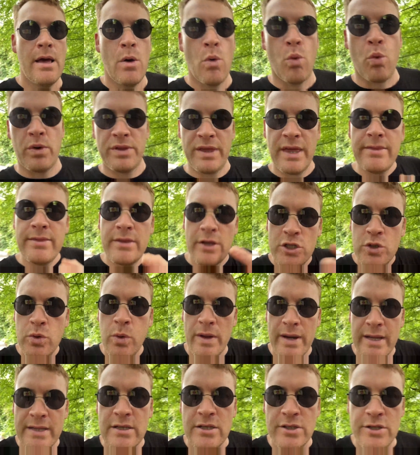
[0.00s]
within the
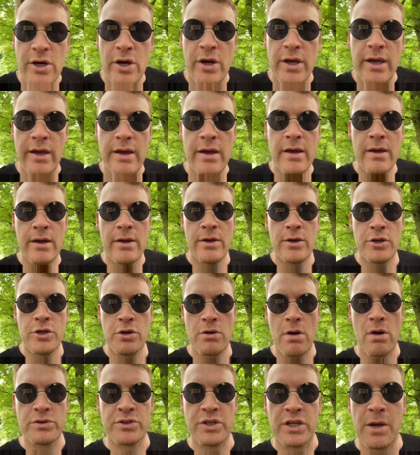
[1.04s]
20 to 30
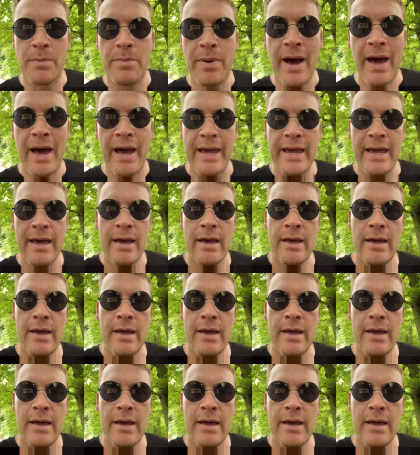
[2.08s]
euros that you pay,